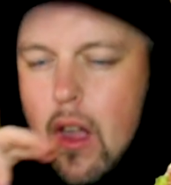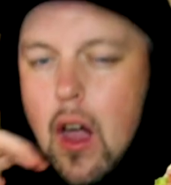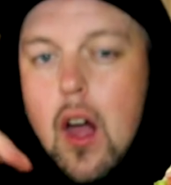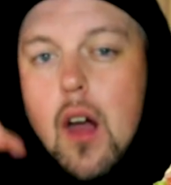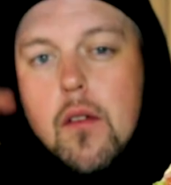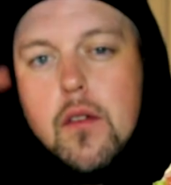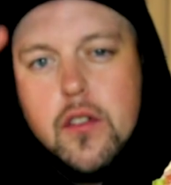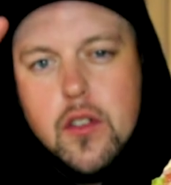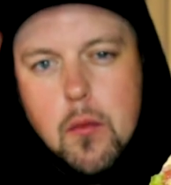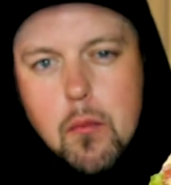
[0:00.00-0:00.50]

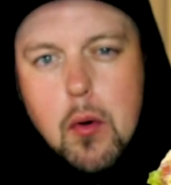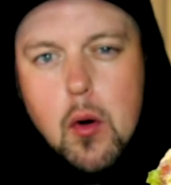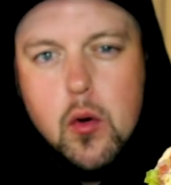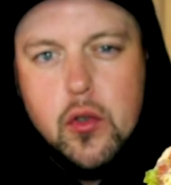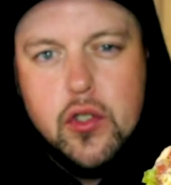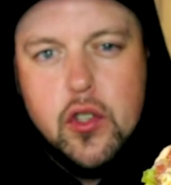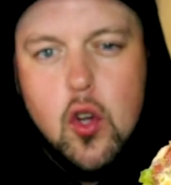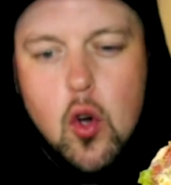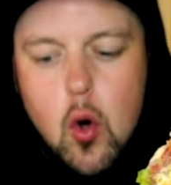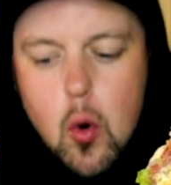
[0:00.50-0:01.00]
of
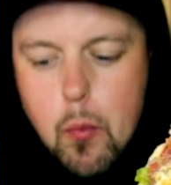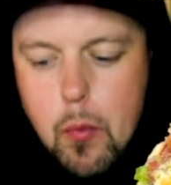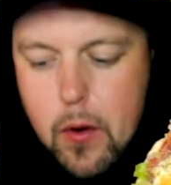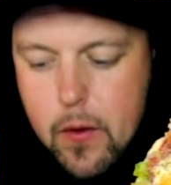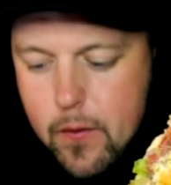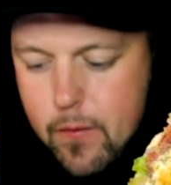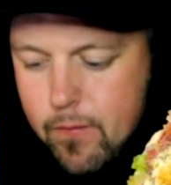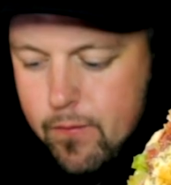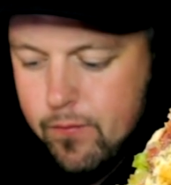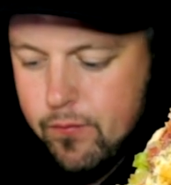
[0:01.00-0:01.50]
supposed to
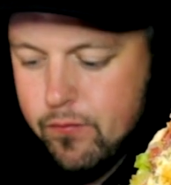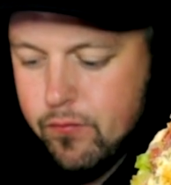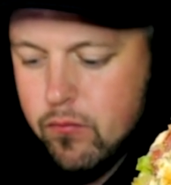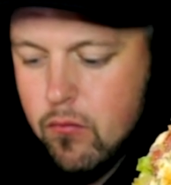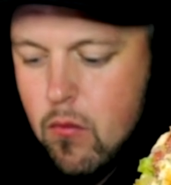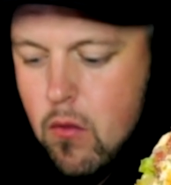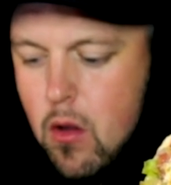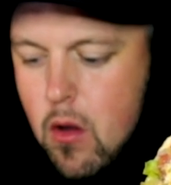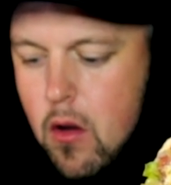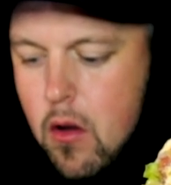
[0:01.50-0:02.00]
open
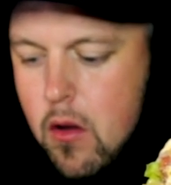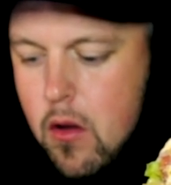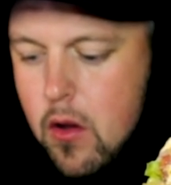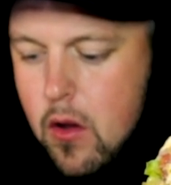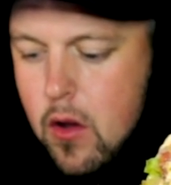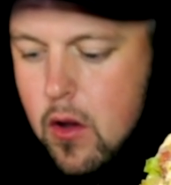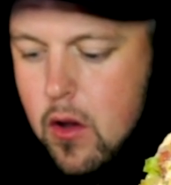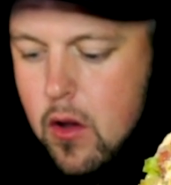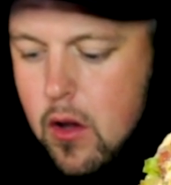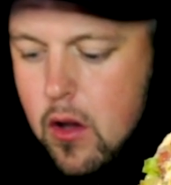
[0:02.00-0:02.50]

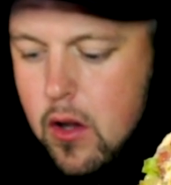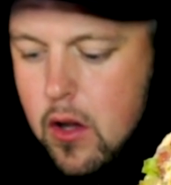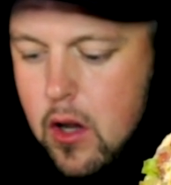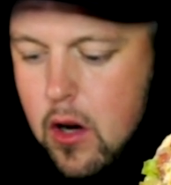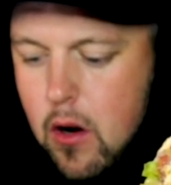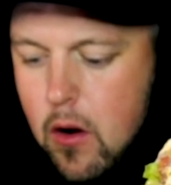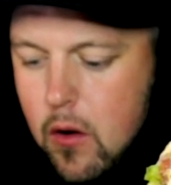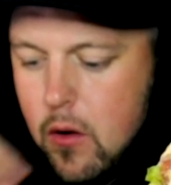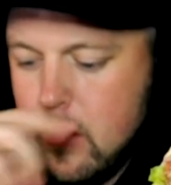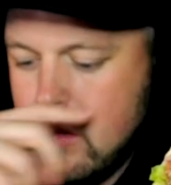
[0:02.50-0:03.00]
you
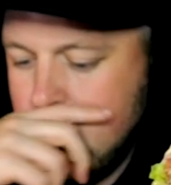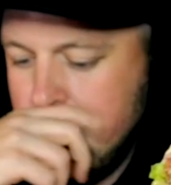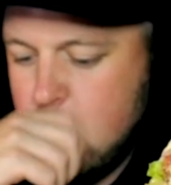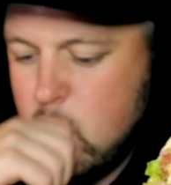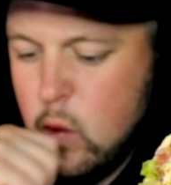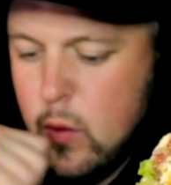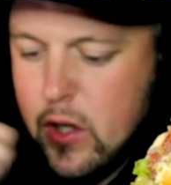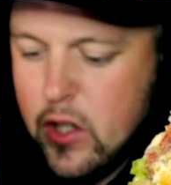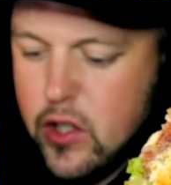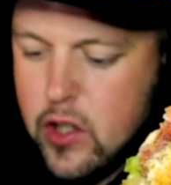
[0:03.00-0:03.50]
know,
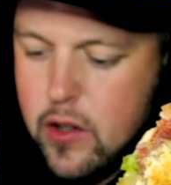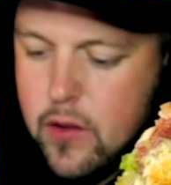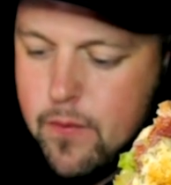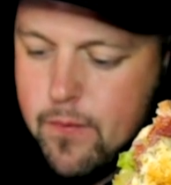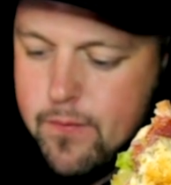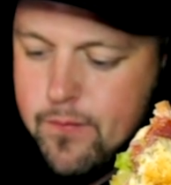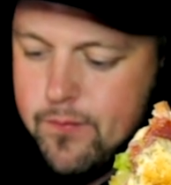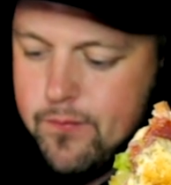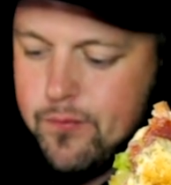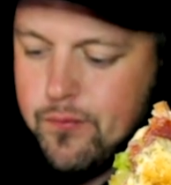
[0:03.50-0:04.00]
situation.